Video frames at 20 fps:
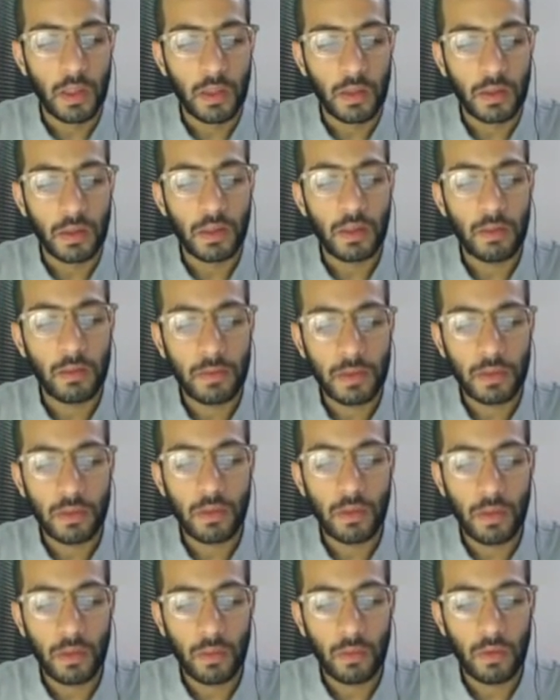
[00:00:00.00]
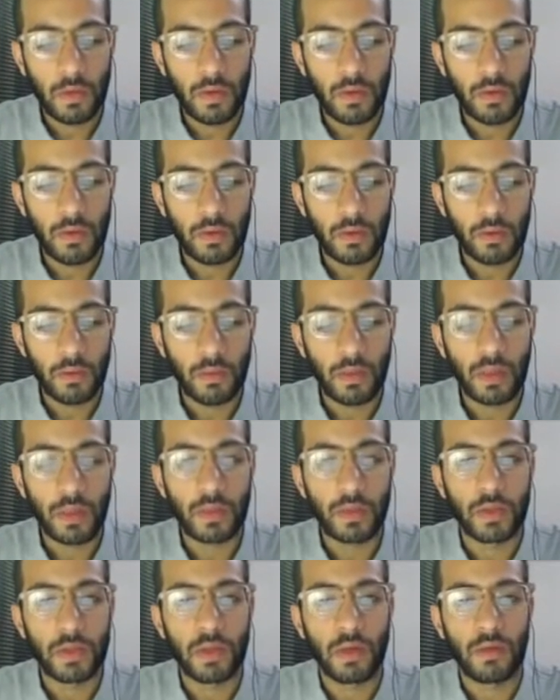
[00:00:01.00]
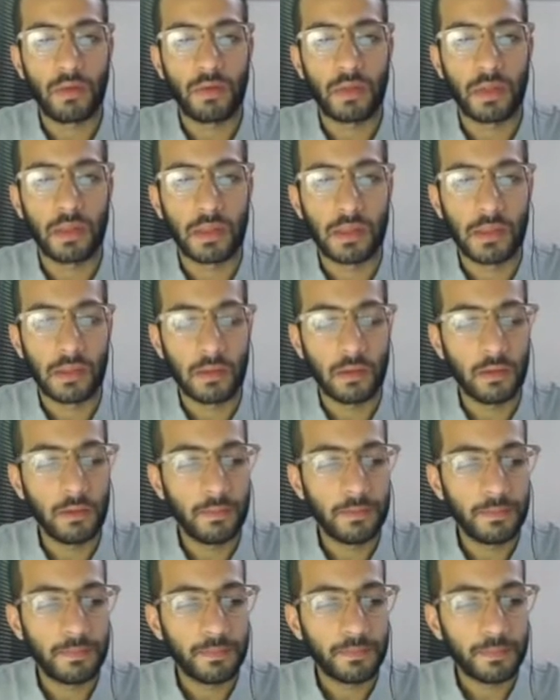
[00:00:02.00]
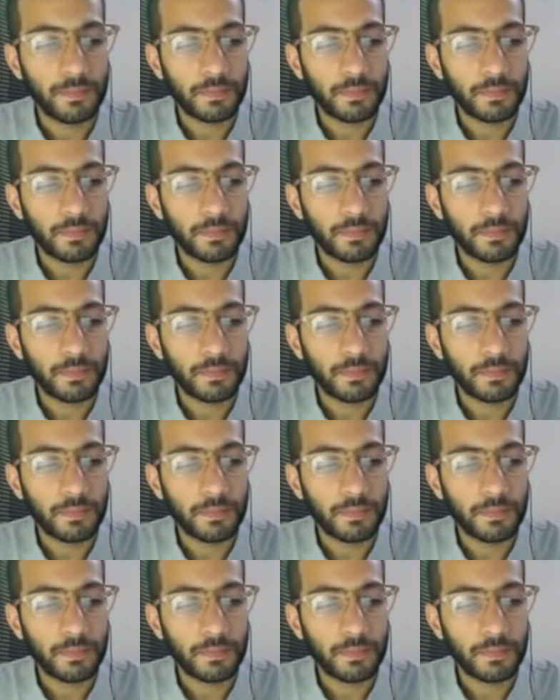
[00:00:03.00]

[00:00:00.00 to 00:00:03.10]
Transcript: And we're going to start with Microsoft Excel